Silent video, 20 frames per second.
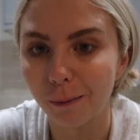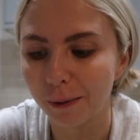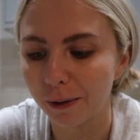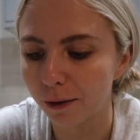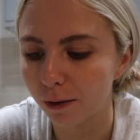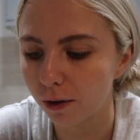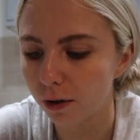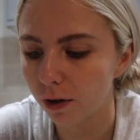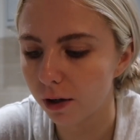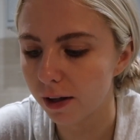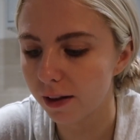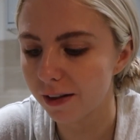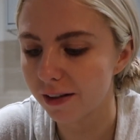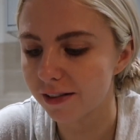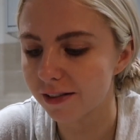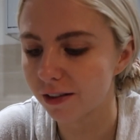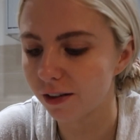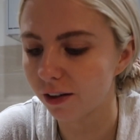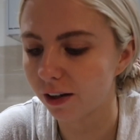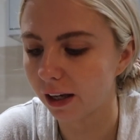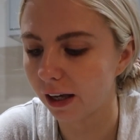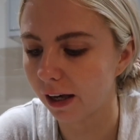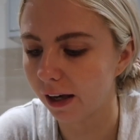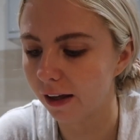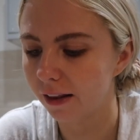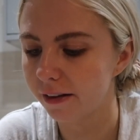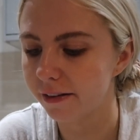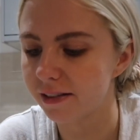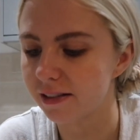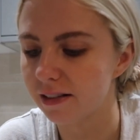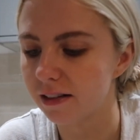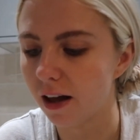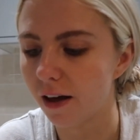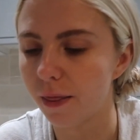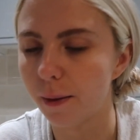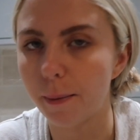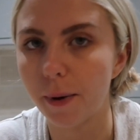Oh my God, look at this cookie. This is like